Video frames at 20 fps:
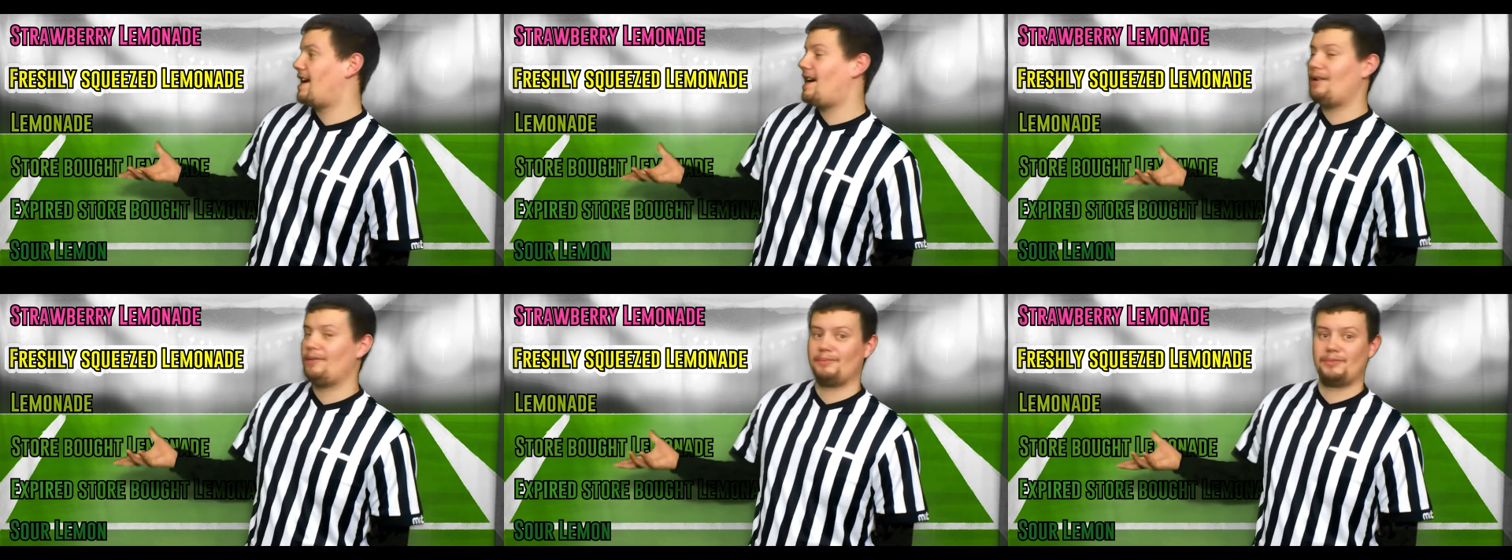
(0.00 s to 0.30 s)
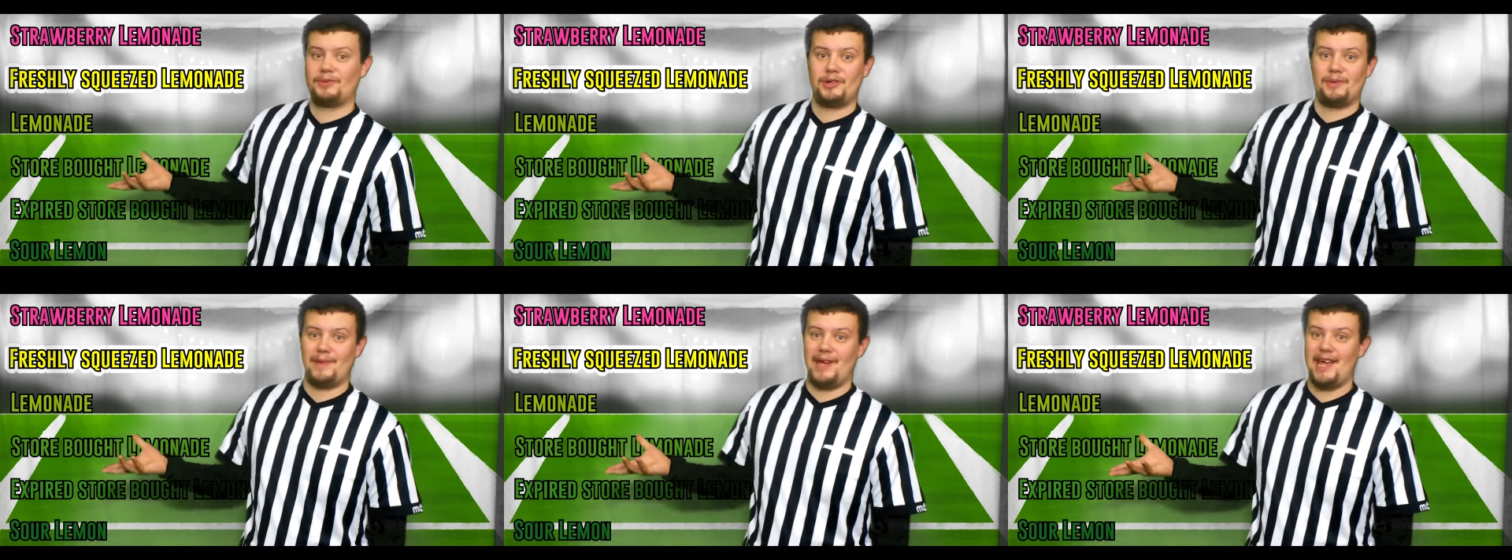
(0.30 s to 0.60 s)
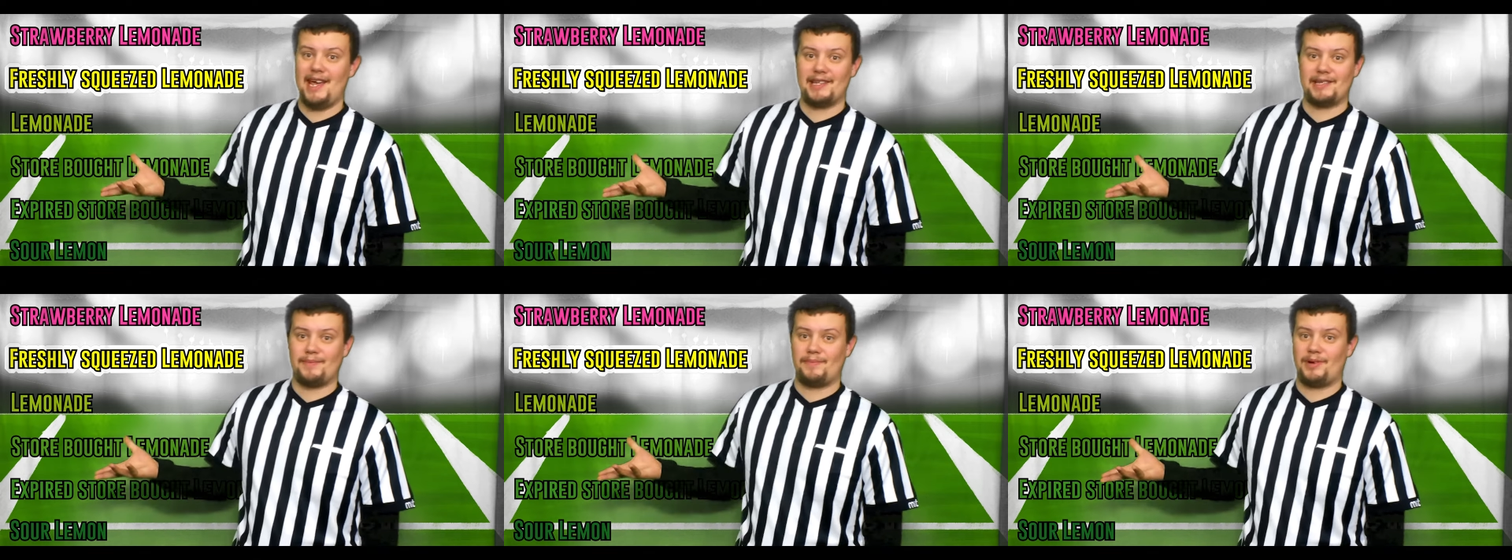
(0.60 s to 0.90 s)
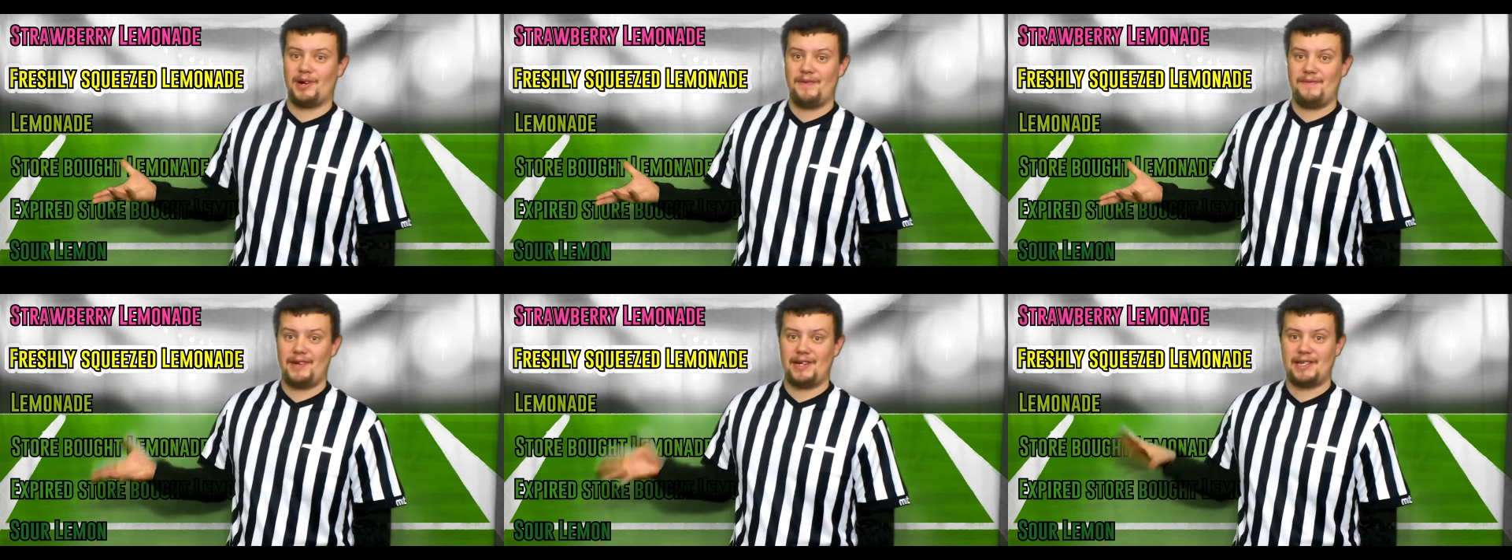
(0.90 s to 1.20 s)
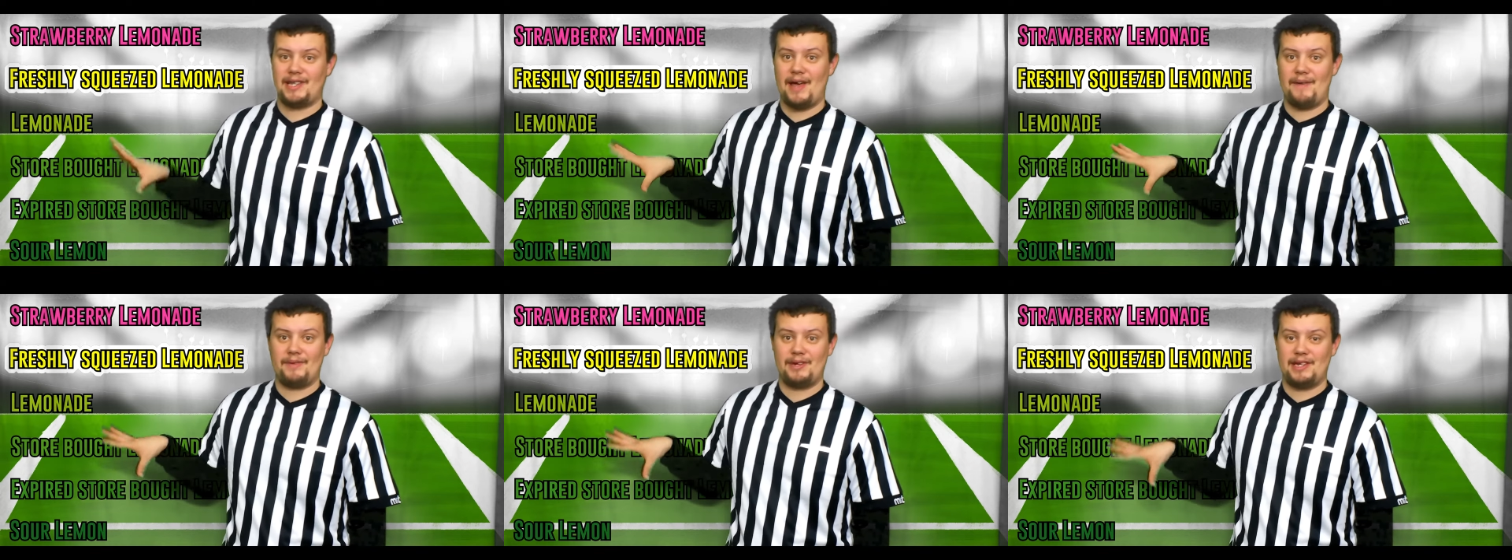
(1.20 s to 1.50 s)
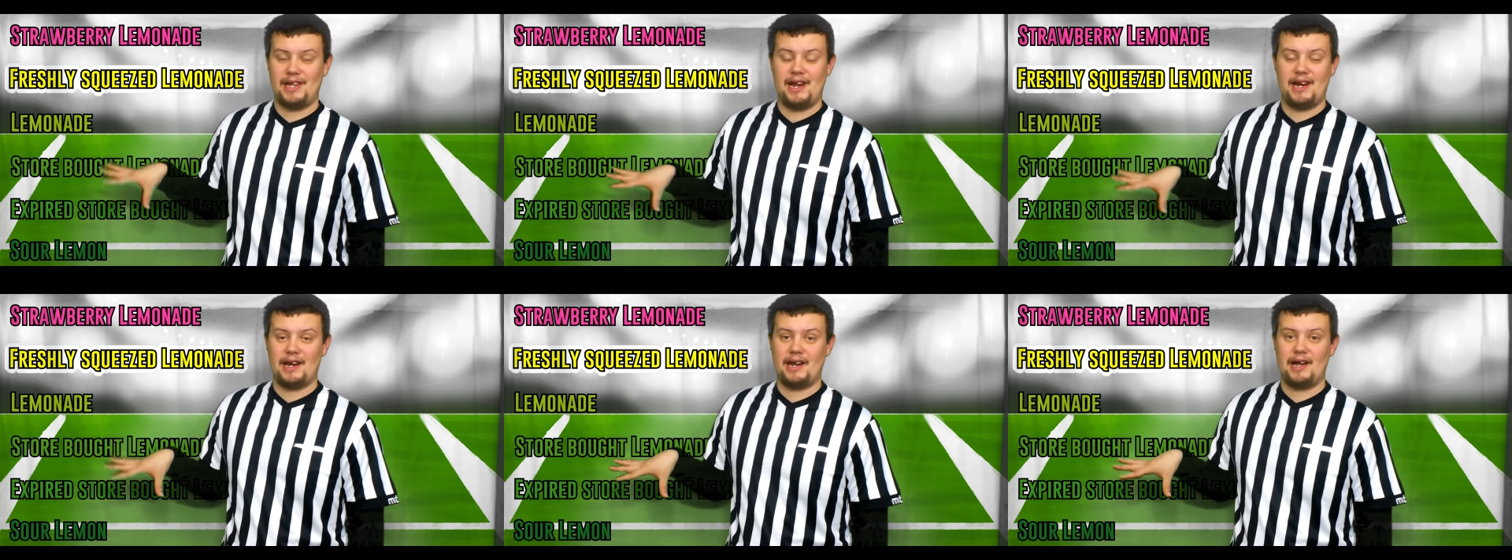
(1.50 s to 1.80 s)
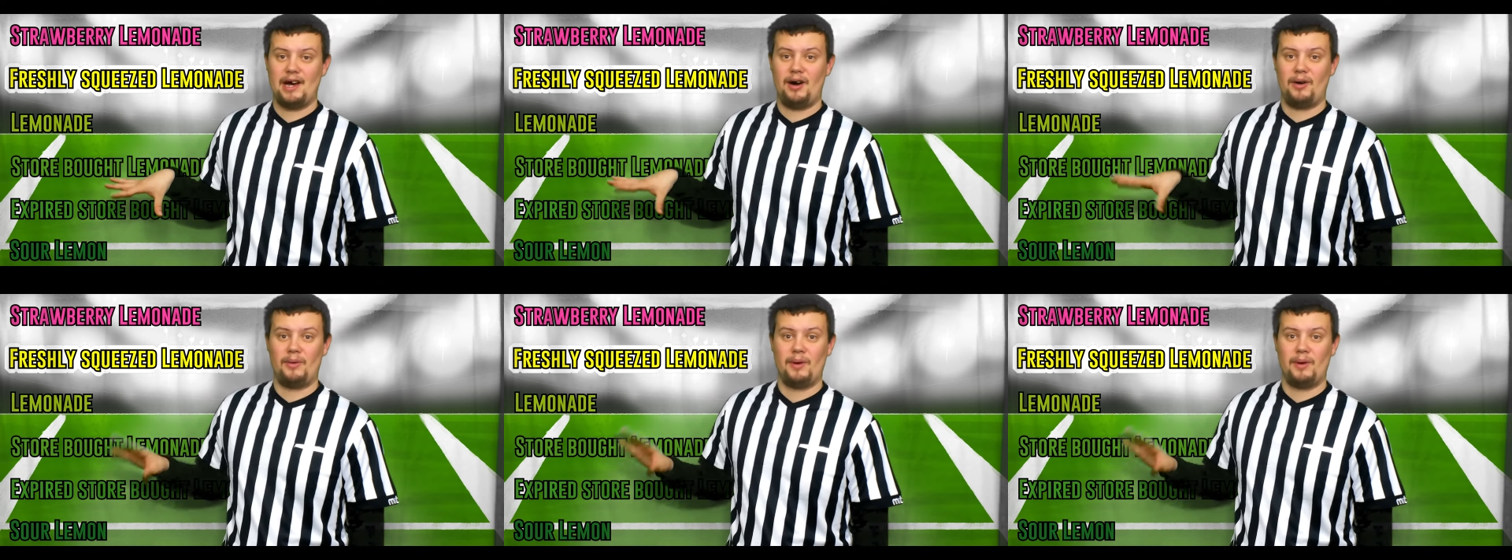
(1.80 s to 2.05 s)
out, to me, it's a perfect 17-0.